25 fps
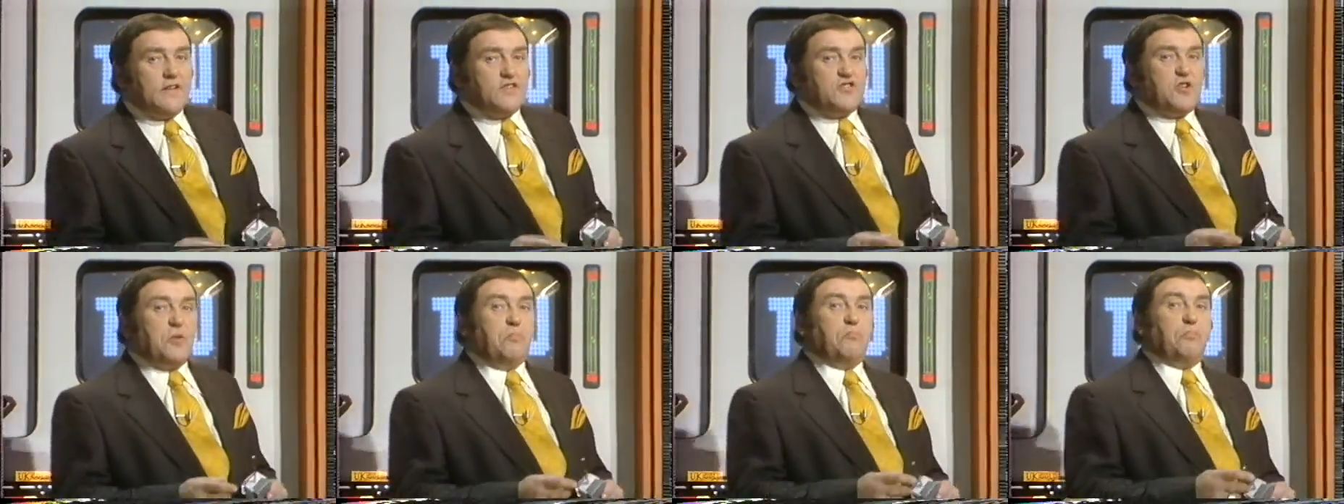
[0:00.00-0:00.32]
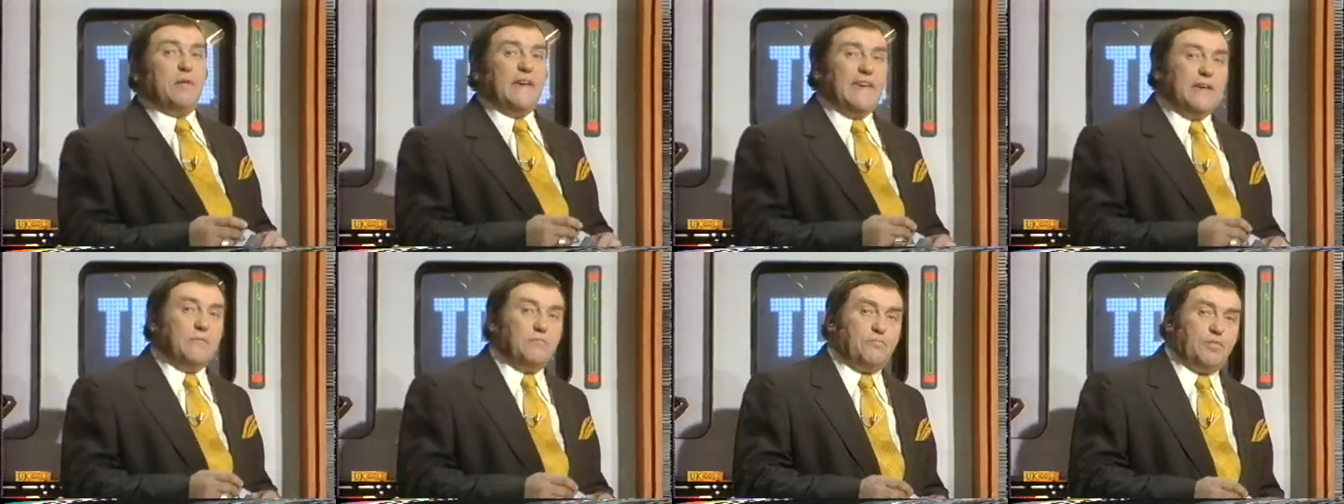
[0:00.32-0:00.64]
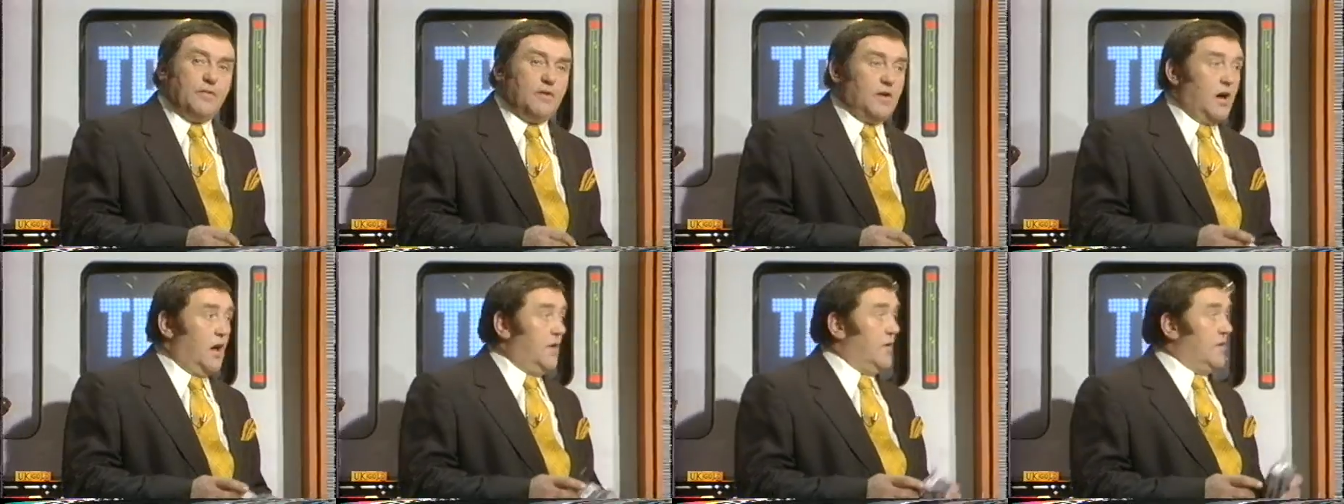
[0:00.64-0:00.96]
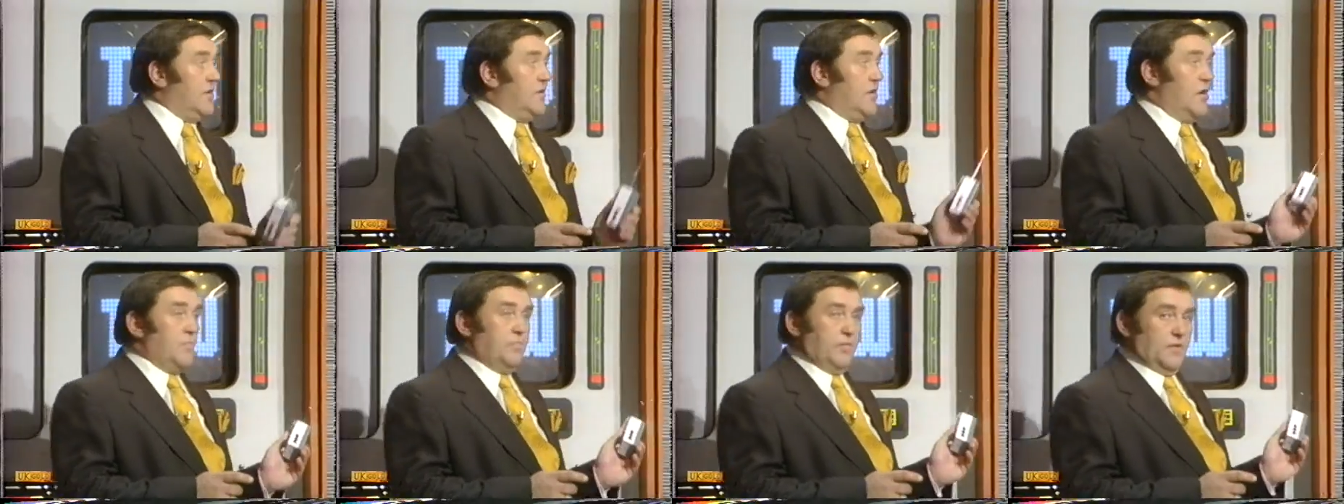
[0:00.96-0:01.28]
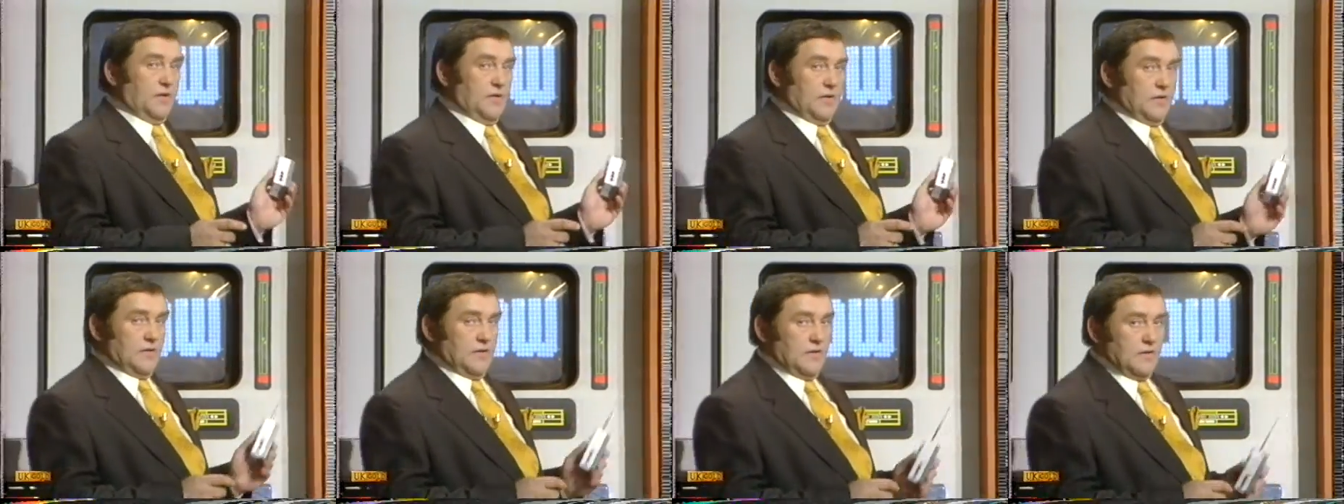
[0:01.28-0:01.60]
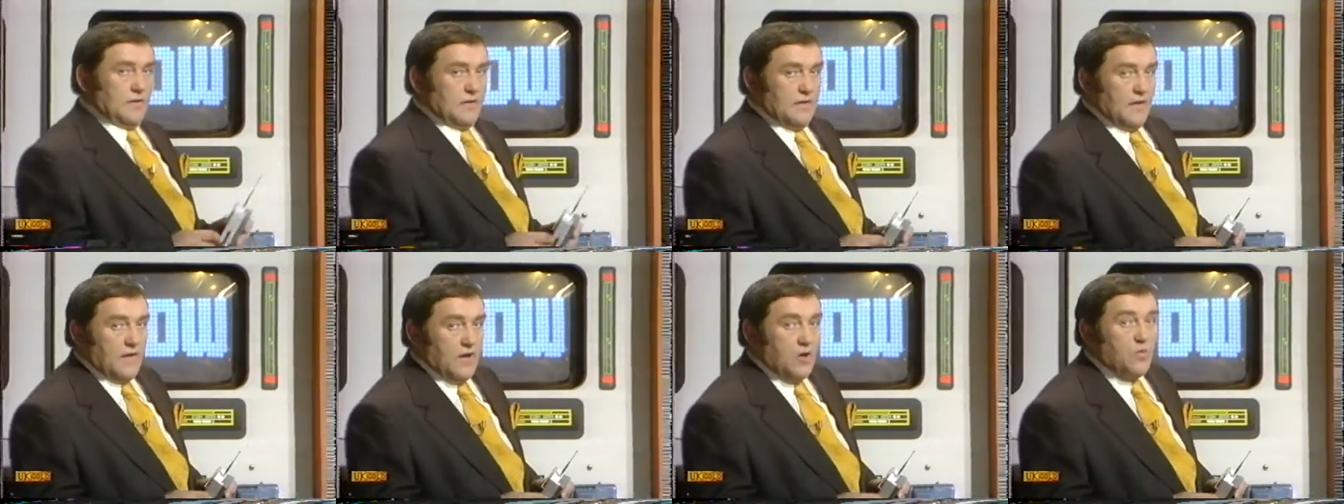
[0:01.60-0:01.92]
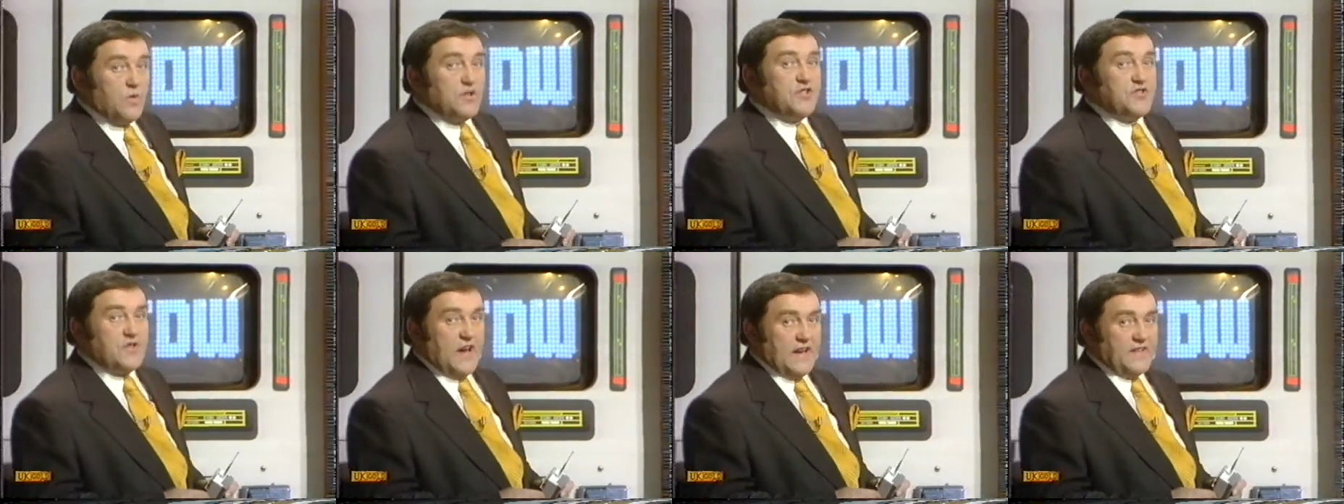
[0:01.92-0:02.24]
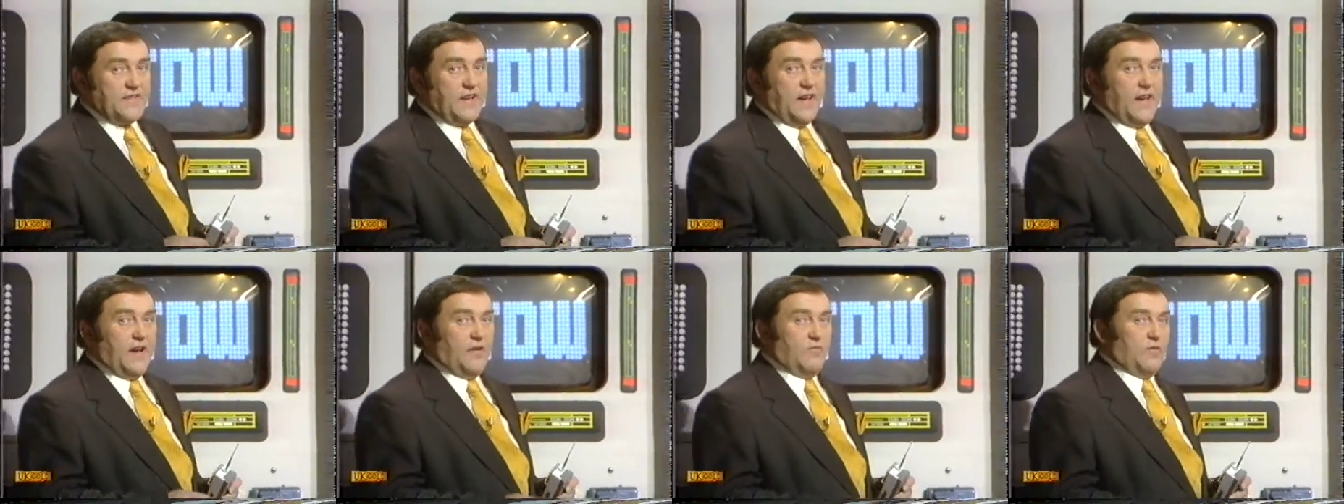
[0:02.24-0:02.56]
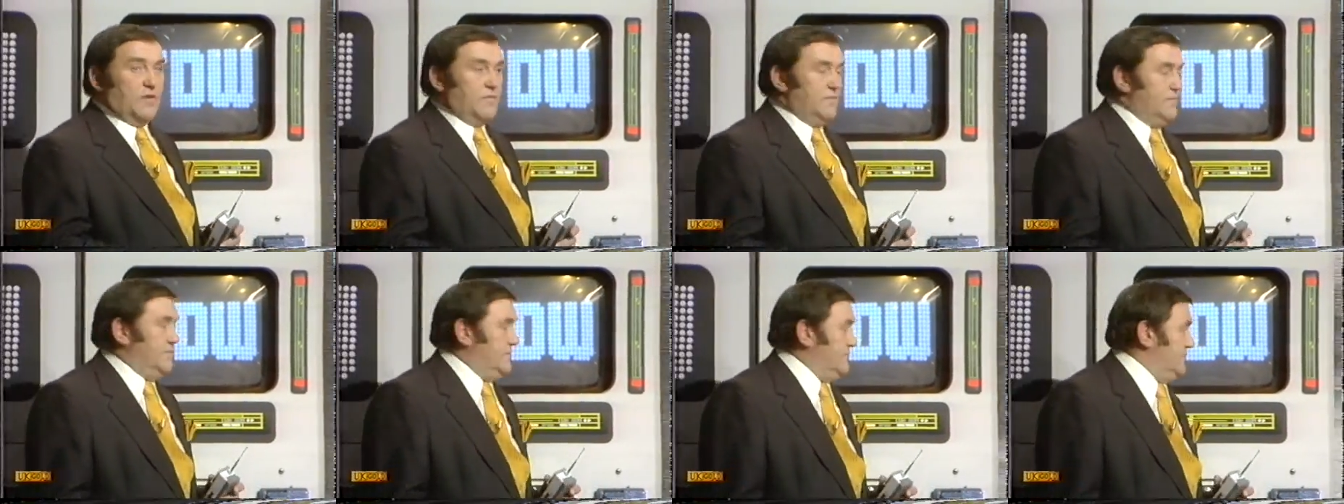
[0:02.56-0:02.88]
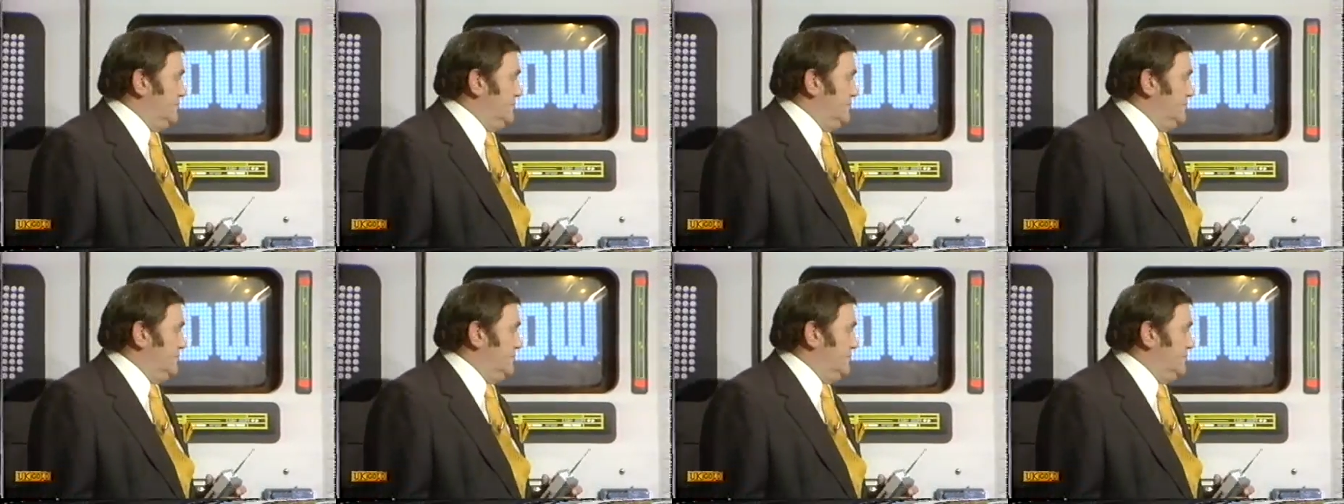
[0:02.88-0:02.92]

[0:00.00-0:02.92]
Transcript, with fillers: to peep on a couple who were trying to get one.